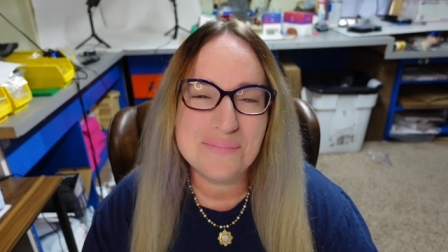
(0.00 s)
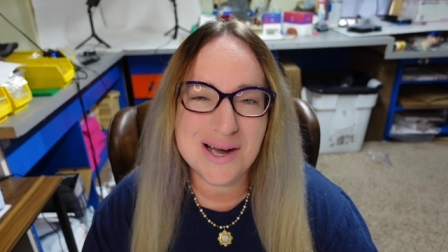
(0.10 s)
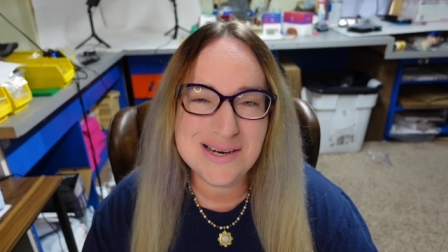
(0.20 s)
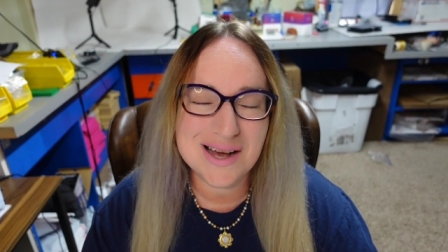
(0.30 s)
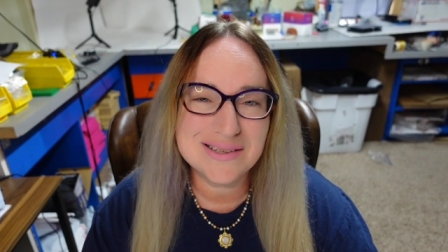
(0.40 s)

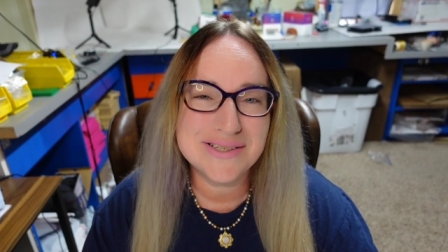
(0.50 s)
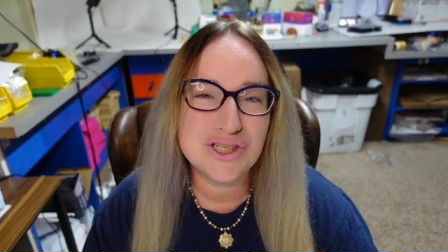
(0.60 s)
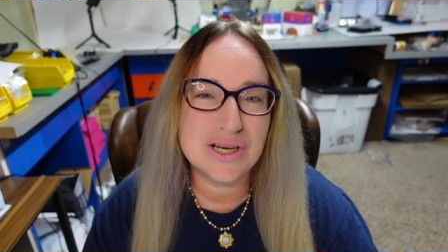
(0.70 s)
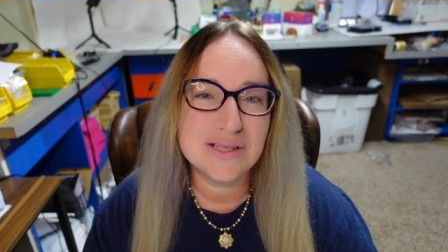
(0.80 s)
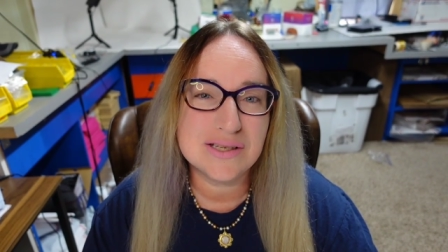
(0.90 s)
My
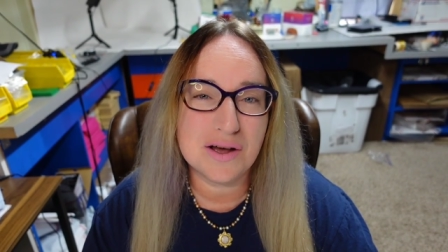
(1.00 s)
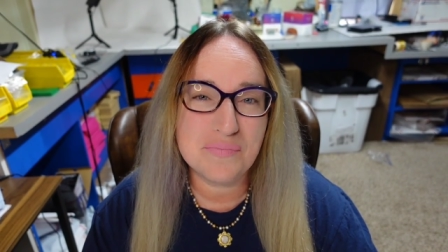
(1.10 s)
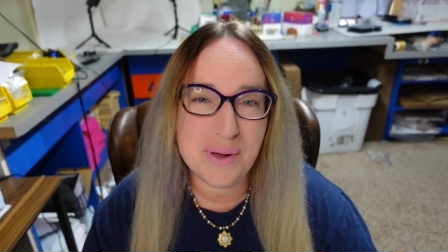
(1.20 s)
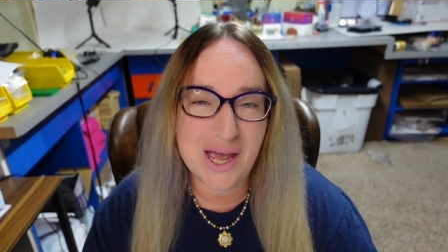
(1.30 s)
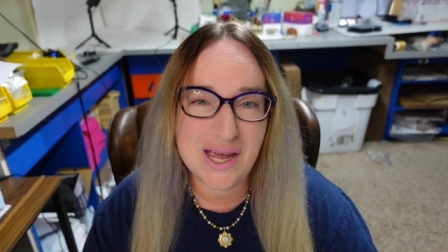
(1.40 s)
negligence
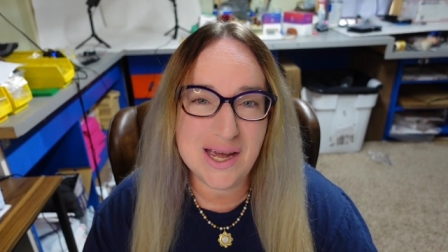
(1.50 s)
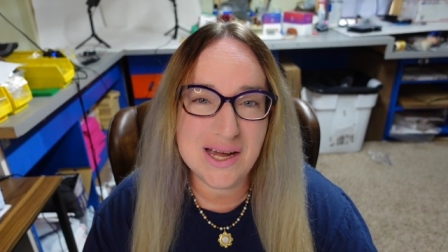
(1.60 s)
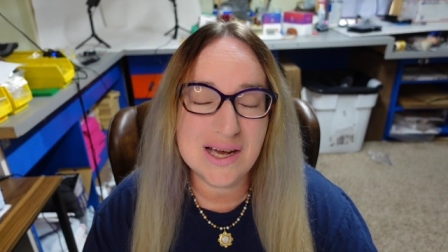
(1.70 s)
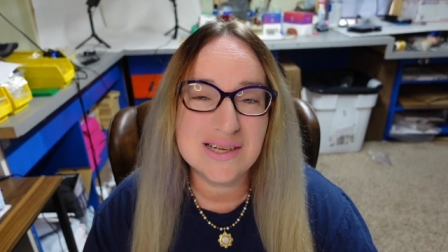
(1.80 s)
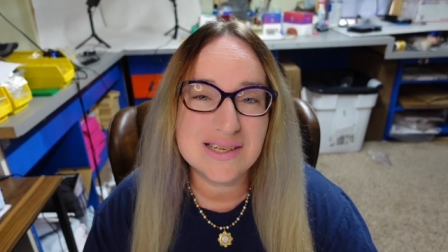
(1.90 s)
of
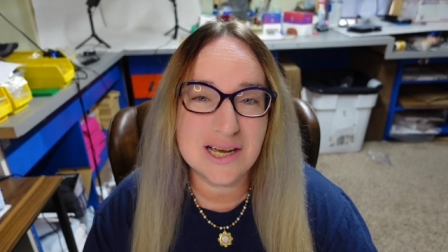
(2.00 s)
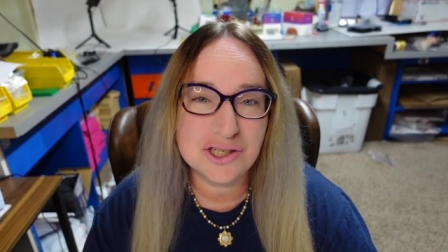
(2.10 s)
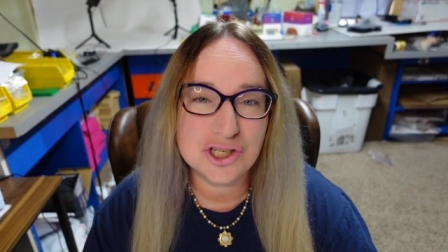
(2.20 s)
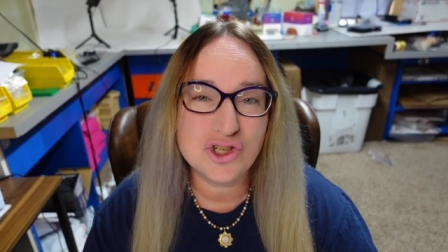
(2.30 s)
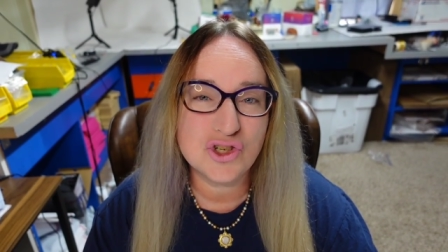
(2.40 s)
paying
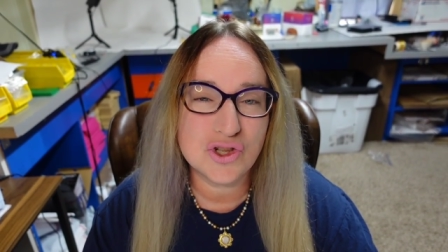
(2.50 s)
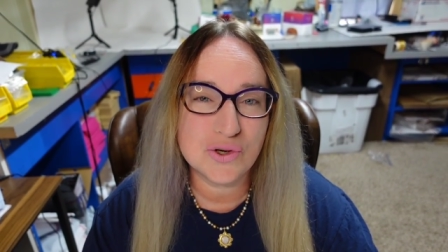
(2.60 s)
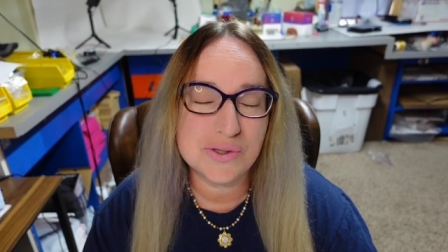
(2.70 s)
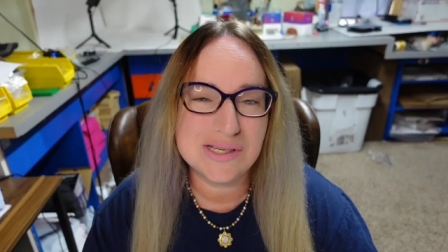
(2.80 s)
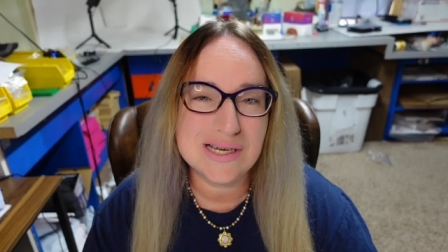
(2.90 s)
attention to
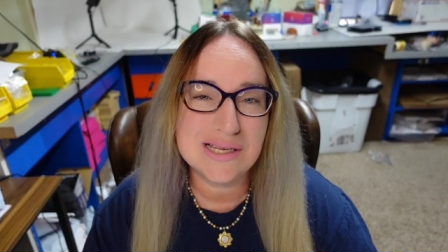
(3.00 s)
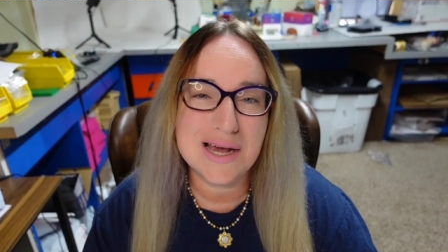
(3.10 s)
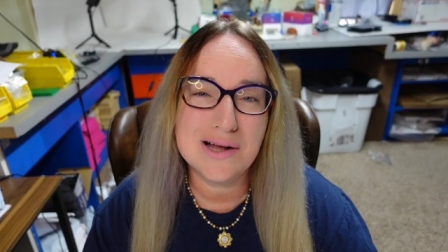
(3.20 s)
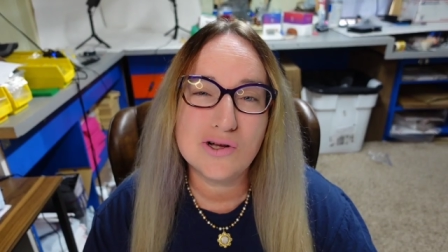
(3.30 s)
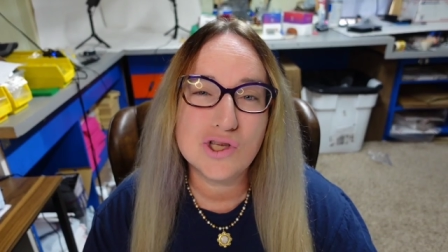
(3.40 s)
those
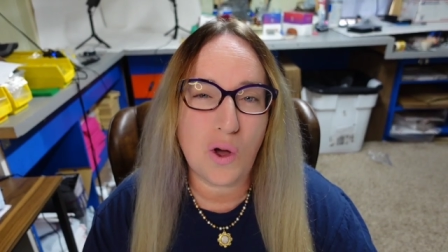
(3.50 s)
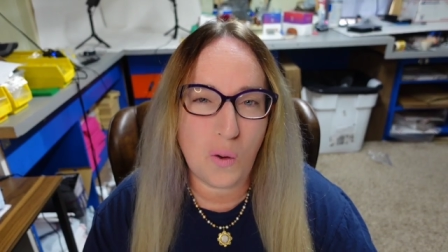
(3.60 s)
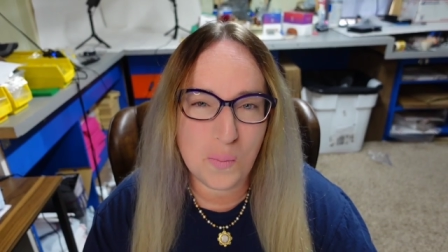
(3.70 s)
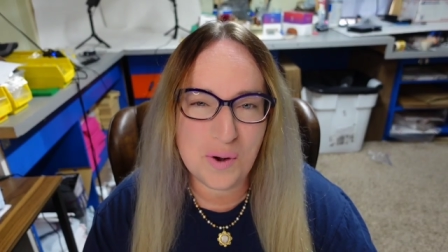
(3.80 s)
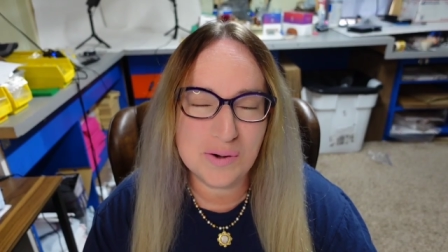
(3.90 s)
details
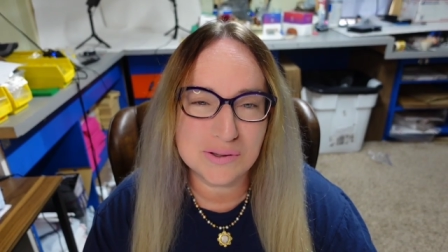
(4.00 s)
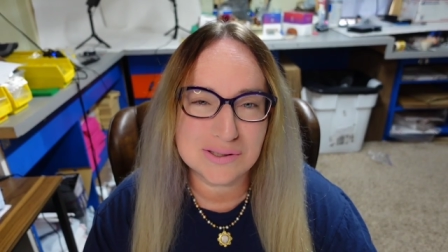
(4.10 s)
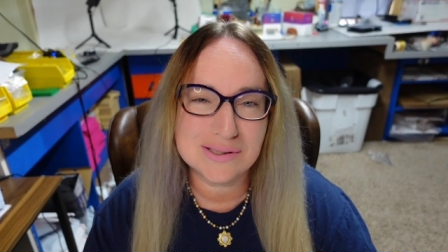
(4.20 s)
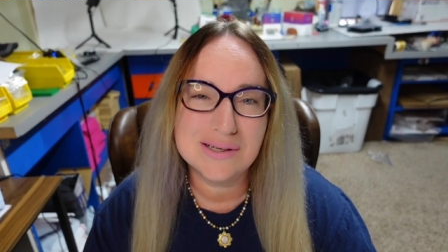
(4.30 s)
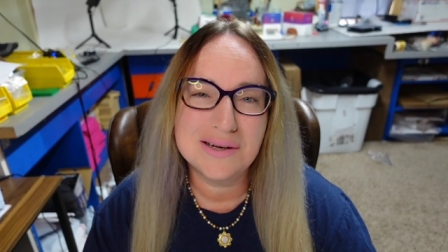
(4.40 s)

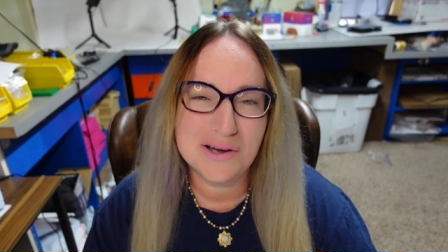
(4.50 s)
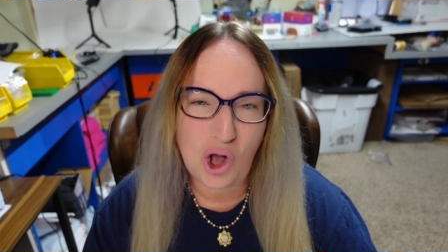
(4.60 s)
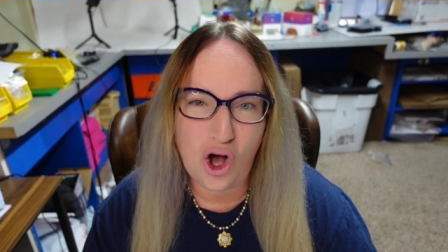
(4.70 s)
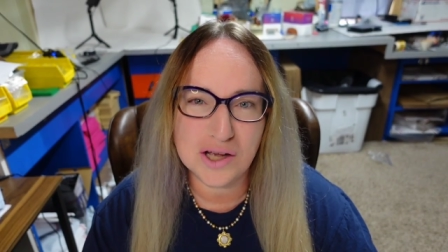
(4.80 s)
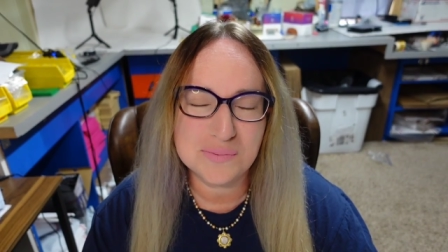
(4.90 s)
almost
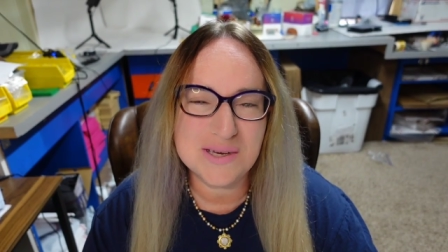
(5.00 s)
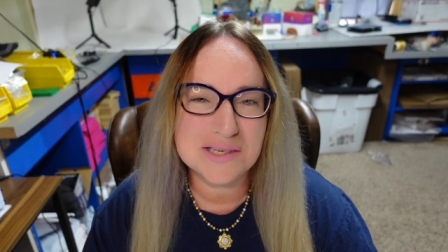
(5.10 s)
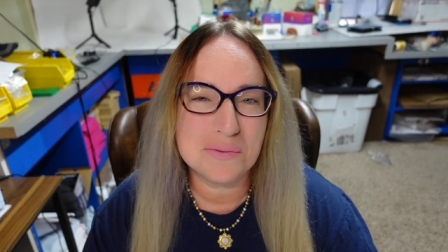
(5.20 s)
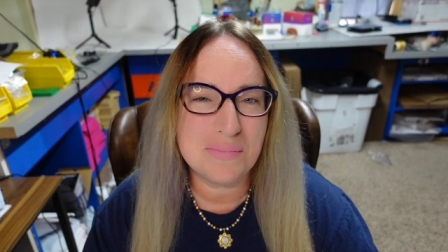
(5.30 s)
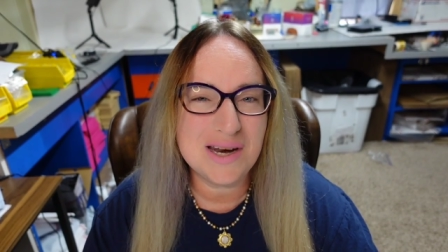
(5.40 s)
cost me
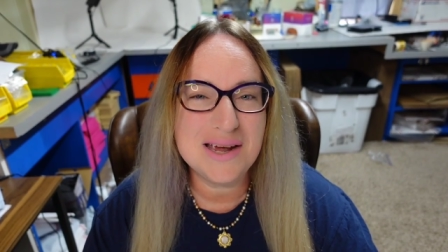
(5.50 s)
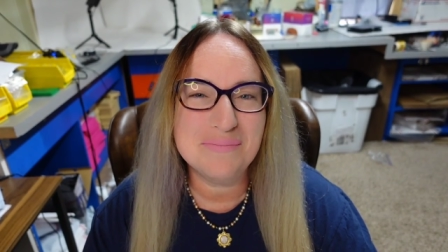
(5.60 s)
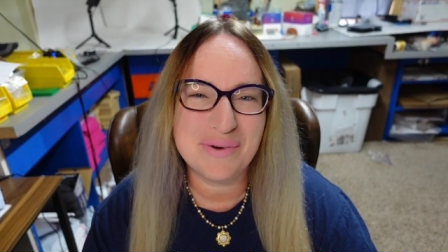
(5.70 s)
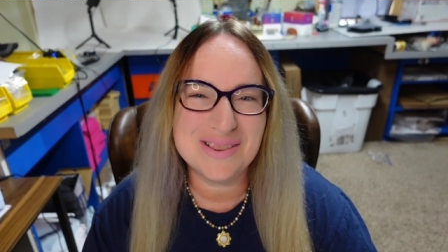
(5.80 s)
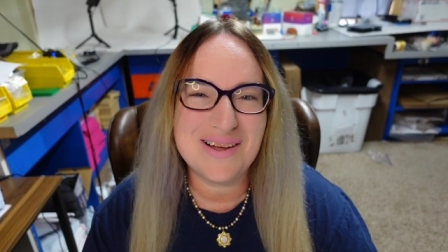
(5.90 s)
some money,
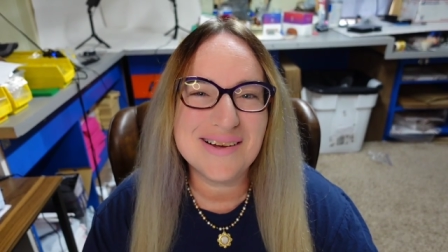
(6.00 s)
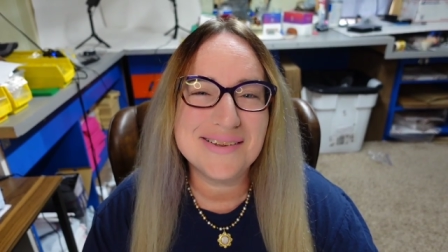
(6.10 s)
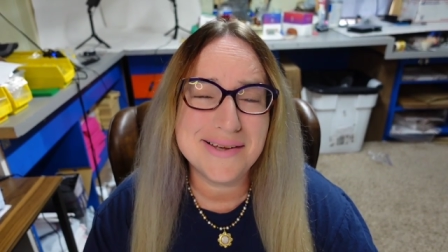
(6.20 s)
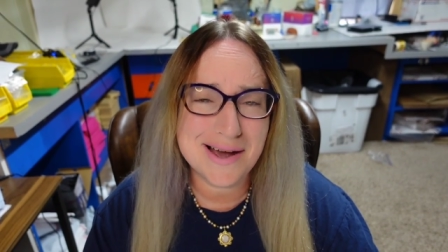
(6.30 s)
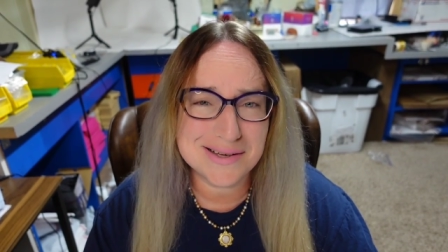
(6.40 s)
but
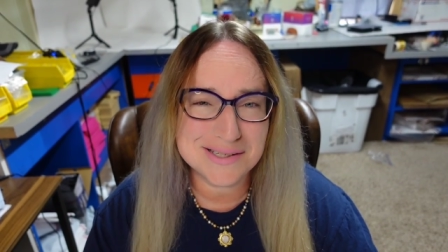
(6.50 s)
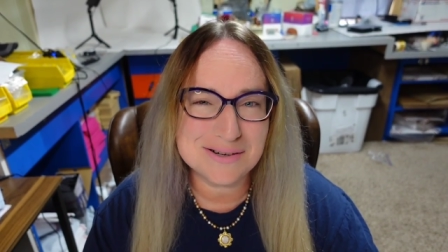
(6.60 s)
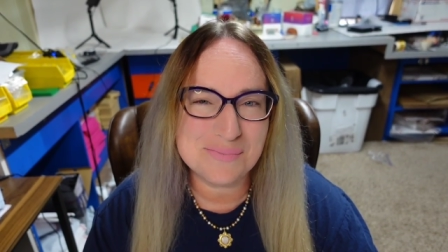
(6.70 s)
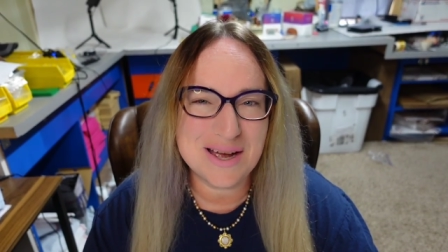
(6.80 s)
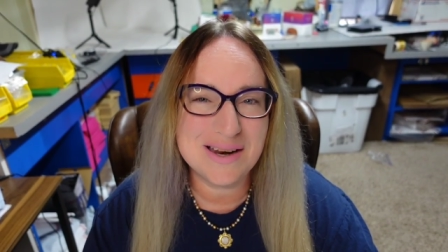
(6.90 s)
luckily I
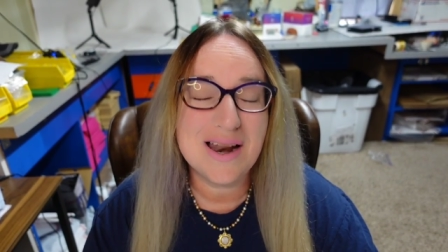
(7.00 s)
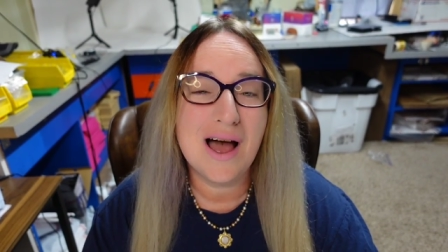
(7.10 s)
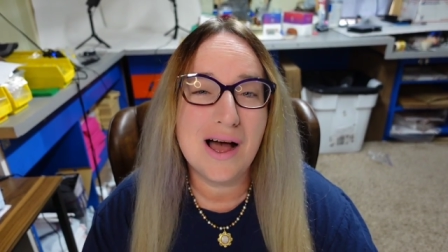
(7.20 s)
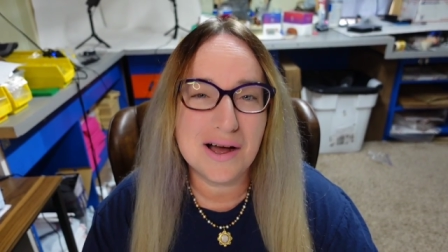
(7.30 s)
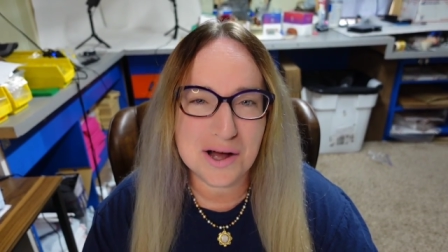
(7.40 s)
still made
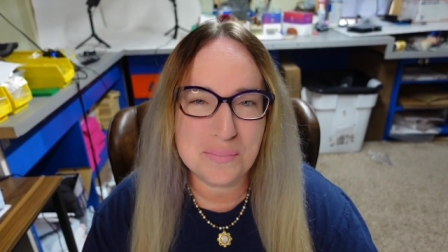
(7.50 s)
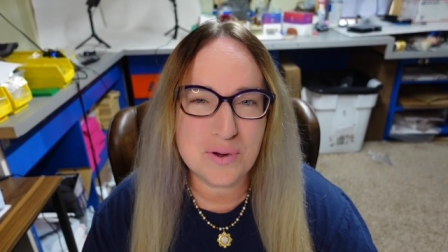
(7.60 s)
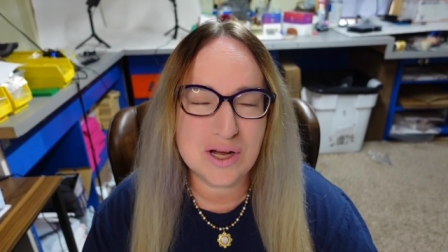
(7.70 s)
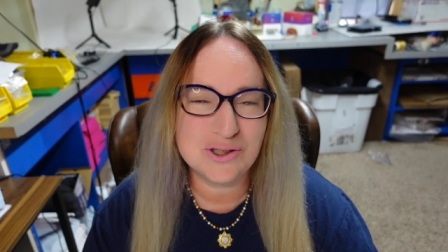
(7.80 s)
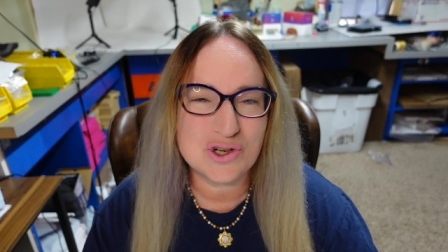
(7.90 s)
a
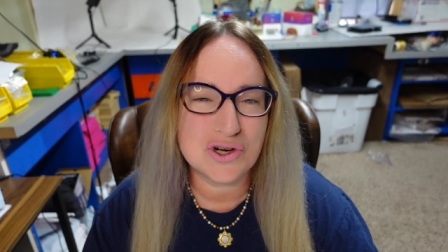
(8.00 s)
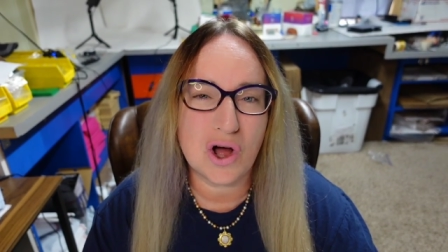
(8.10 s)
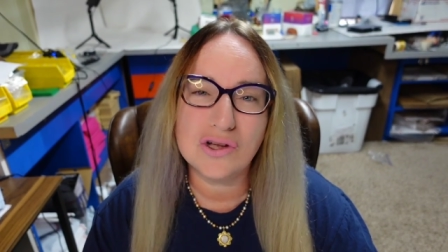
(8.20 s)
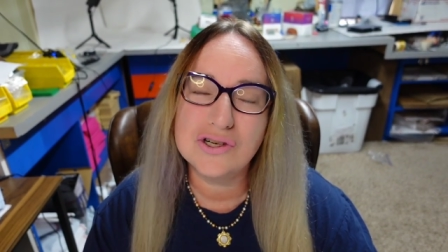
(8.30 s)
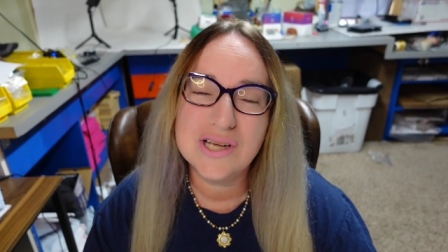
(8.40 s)
couple
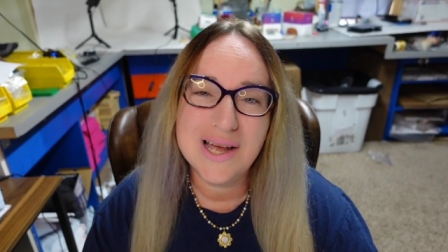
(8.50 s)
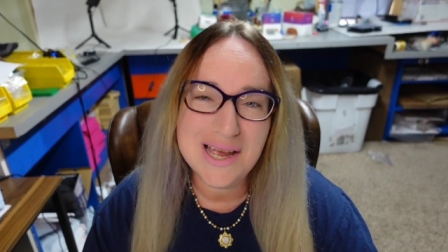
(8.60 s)
$100.